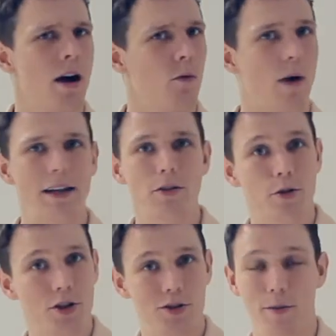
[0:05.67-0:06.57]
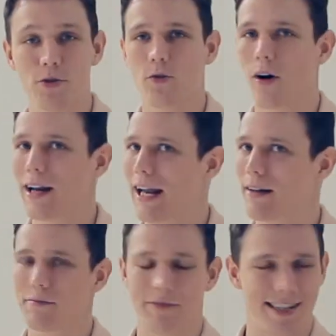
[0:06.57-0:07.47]
why to do a shrimp squat and
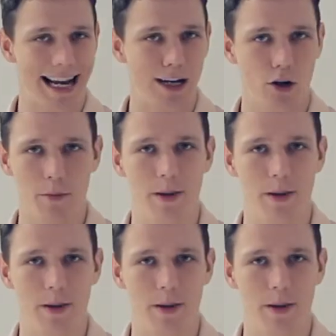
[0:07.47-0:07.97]
say not a